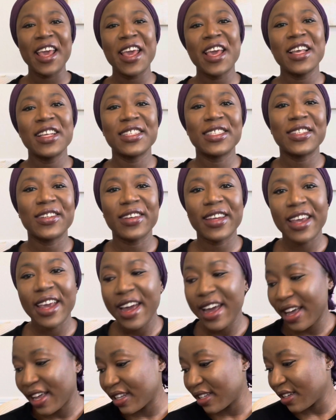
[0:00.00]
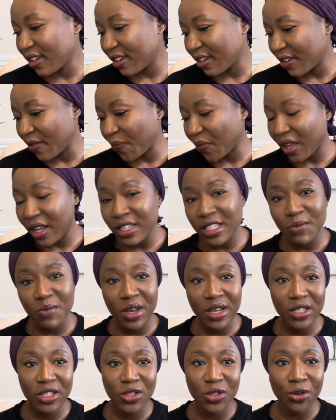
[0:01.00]
So yeah, that's my
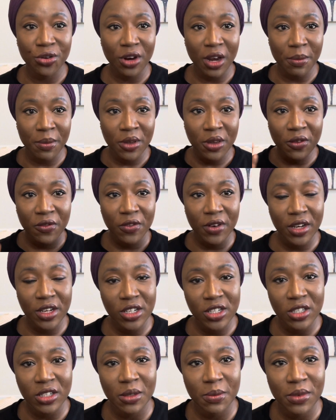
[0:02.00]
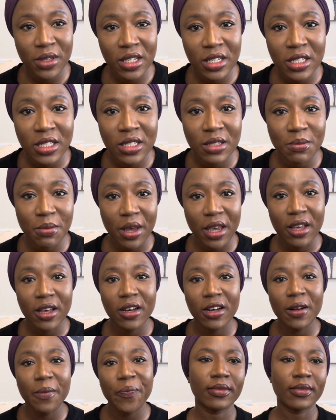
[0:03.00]
story. I'm gonna finish up this
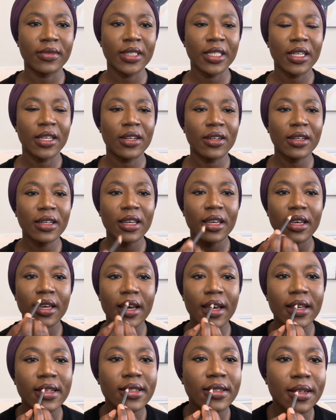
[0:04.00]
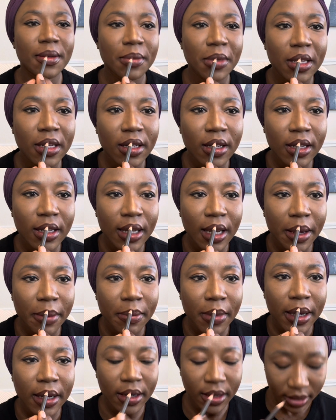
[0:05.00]
makeup. Okay guys, so I'm gonna line my
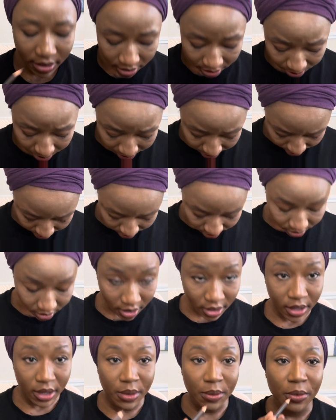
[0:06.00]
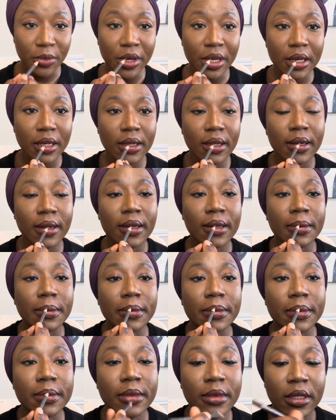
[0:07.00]
lips with
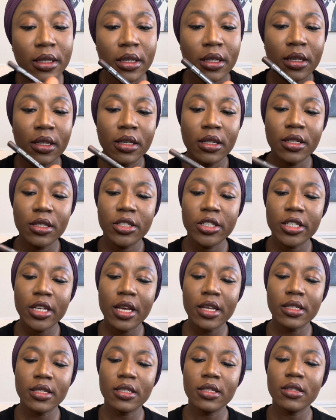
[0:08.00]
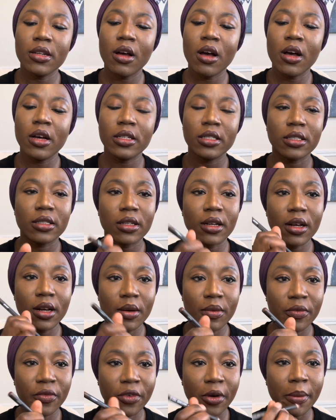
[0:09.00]
chestnut
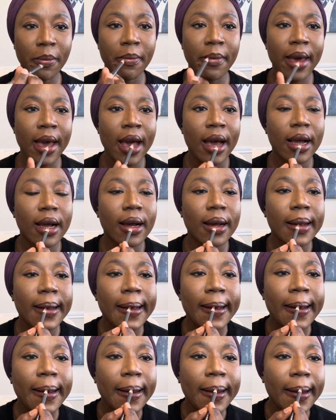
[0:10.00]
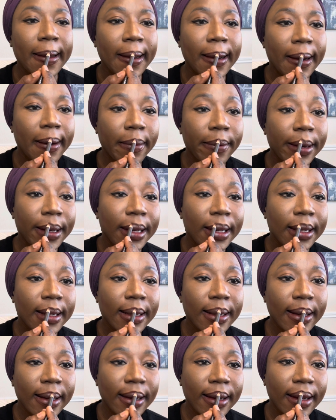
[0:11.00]
from MAC. I already
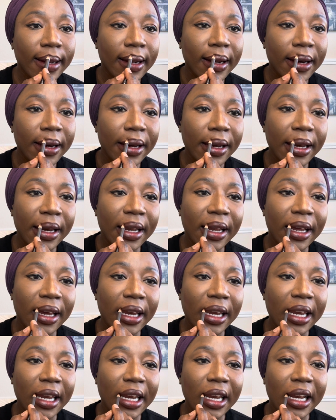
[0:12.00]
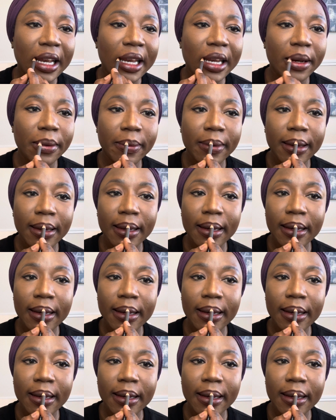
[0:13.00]
started. I already lined it a little bit.